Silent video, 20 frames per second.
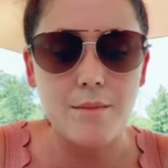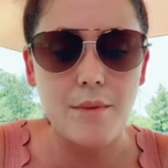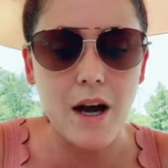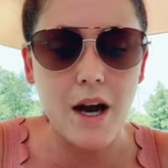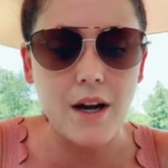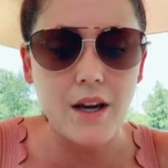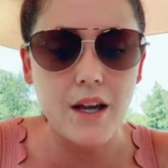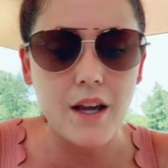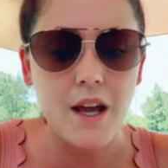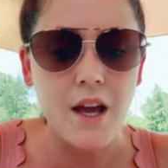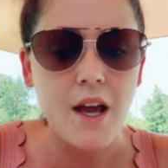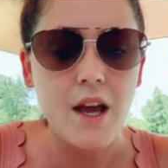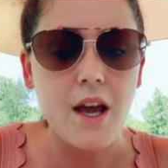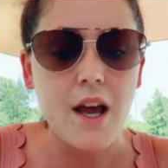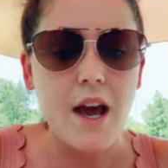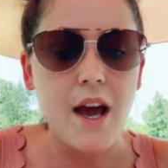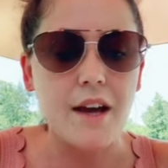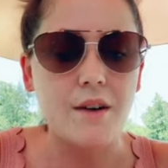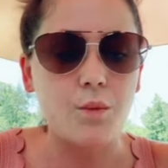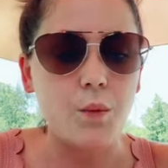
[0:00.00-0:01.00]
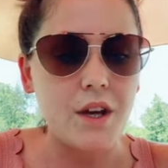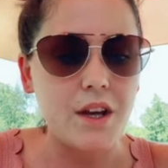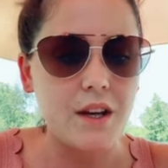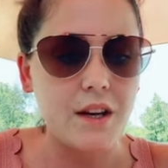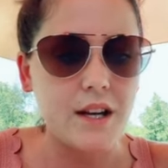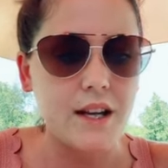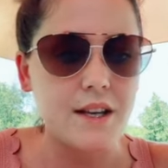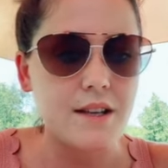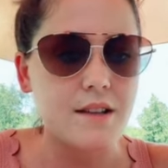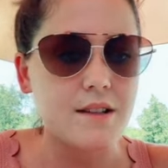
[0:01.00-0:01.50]
body had
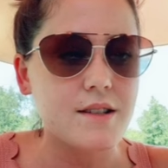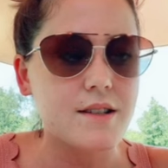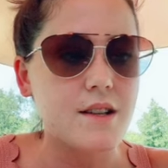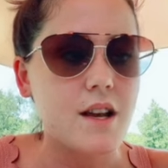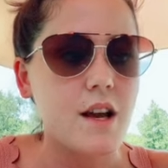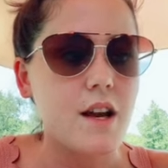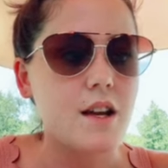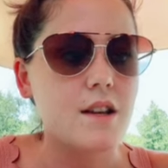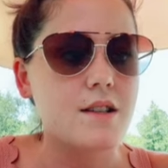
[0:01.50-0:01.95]
weakness,